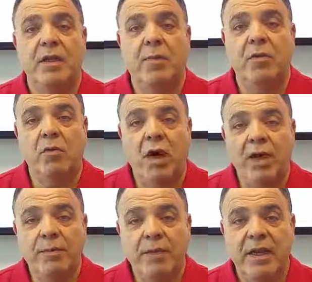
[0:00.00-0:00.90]
Number
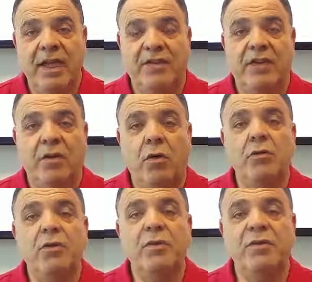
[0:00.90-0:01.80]
one, as I
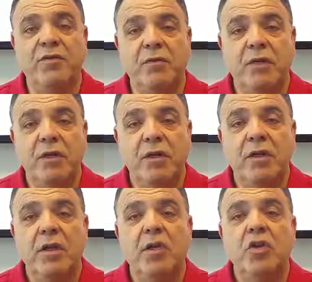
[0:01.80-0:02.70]
told you before,
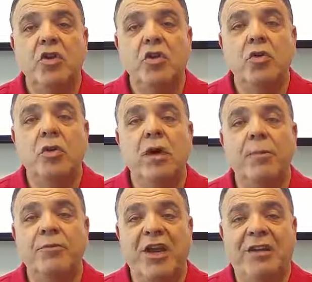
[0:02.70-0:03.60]
your
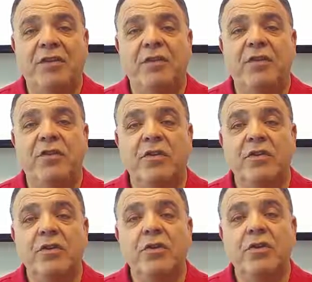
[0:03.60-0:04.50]
objective is to
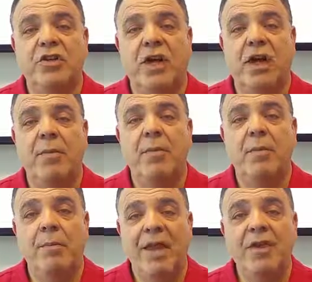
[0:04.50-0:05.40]
do your job,
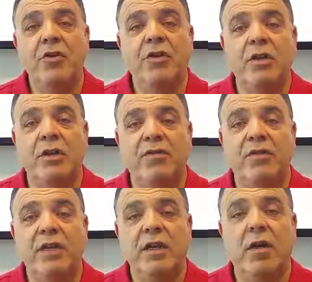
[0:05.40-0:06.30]
make your
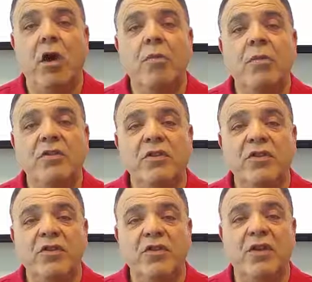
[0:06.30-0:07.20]
delivery, almost
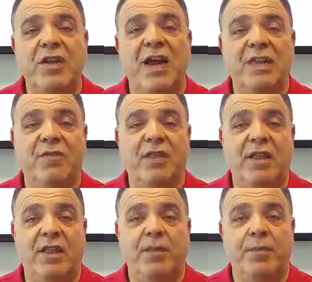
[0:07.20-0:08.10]
as if you're not even
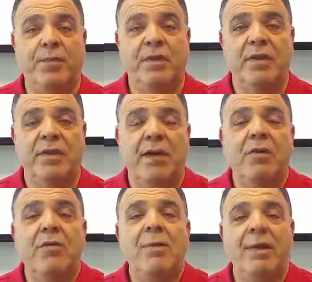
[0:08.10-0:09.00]
there. Now,
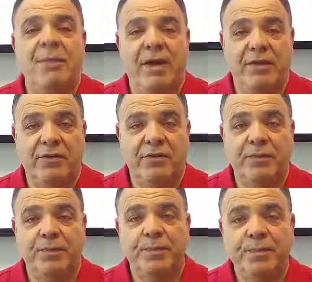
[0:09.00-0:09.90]
what do I mean by this?
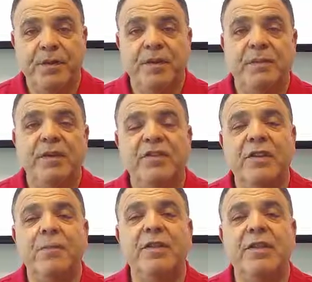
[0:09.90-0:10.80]

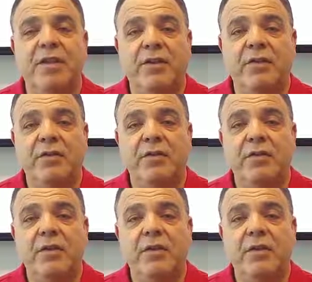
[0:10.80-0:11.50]
Simply this.